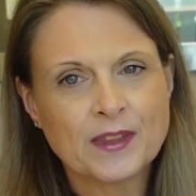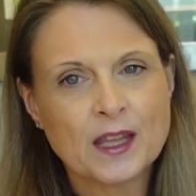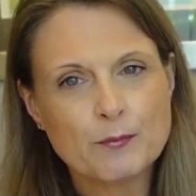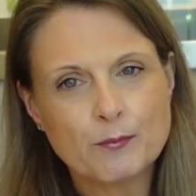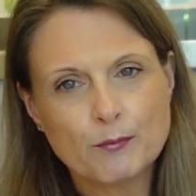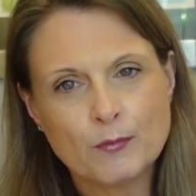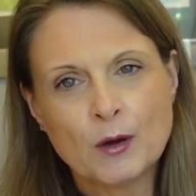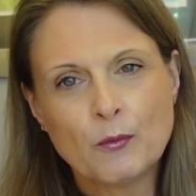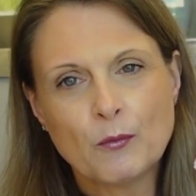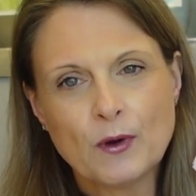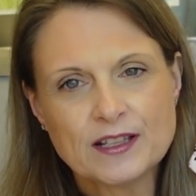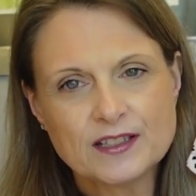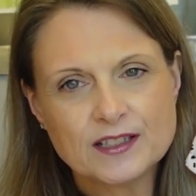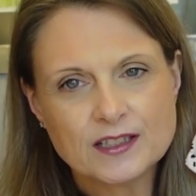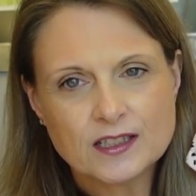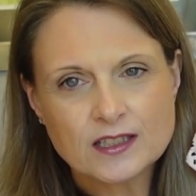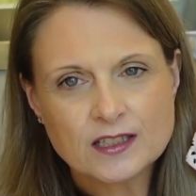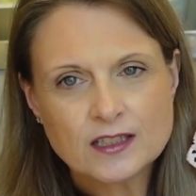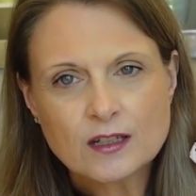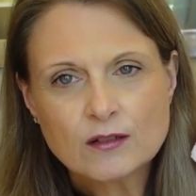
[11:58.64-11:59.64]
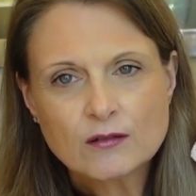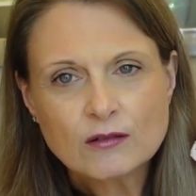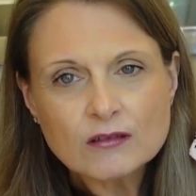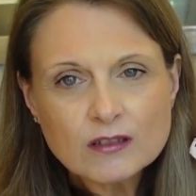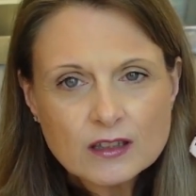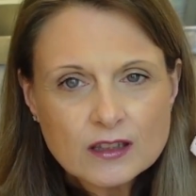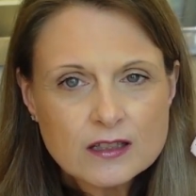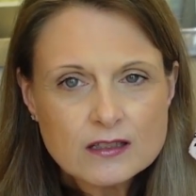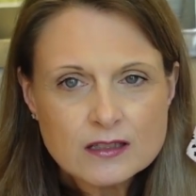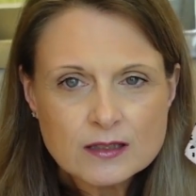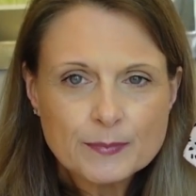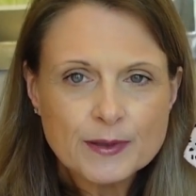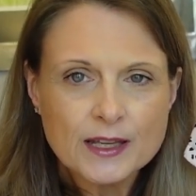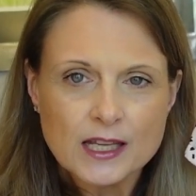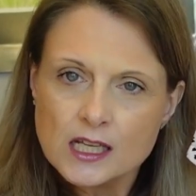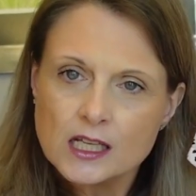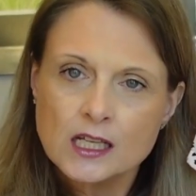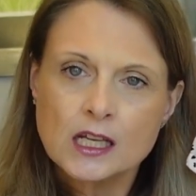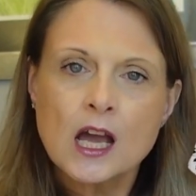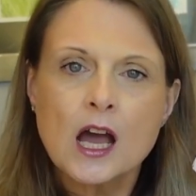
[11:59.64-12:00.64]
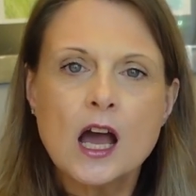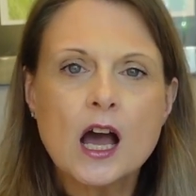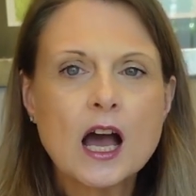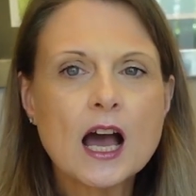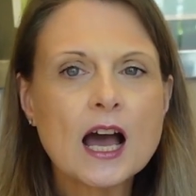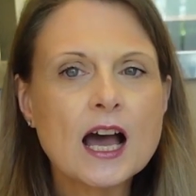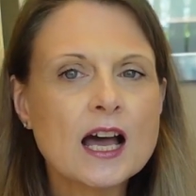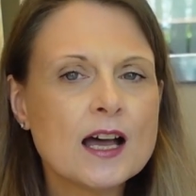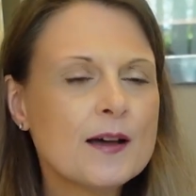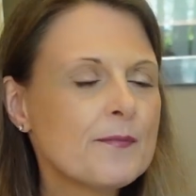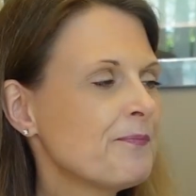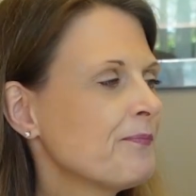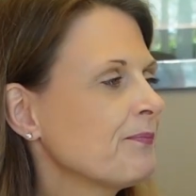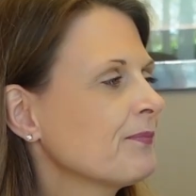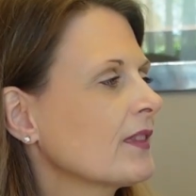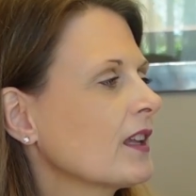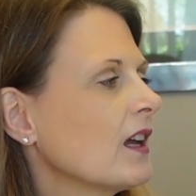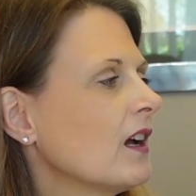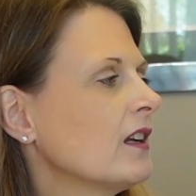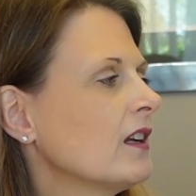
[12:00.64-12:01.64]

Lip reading: My waist is no longer this big. And